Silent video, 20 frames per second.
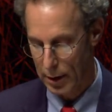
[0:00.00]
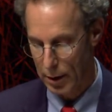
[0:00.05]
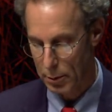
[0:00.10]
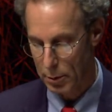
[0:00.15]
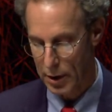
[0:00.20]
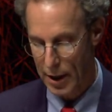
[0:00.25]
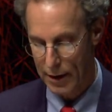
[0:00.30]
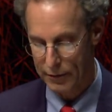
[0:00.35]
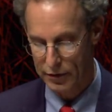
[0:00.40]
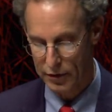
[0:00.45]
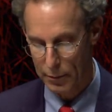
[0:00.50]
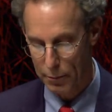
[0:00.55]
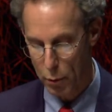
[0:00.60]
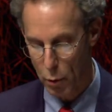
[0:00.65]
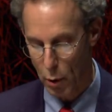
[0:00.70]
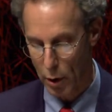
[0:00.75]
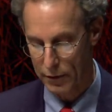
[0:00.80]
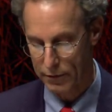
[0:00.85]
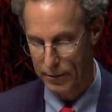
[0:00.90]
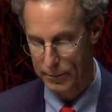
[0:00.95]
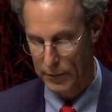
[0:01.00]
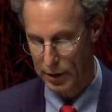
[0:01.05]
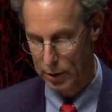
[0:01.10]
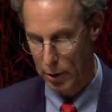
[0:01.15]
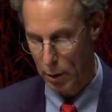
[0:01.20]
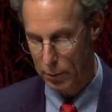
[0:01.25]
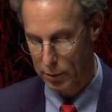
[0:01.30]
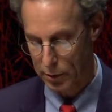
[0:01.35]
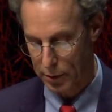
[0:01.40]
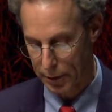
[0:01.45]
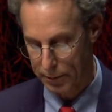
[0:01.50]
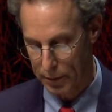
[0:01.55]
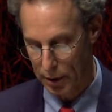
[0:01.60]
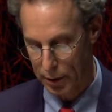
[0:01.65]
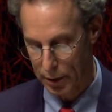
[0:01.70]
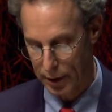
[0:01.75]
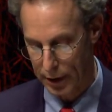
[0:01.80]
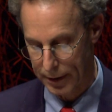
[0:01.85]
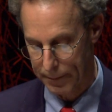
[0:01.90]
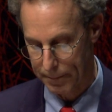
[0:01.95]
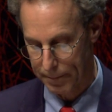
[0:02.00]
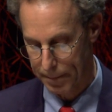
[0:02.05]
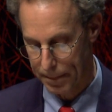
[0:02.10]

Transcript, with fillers: will have support from the global community.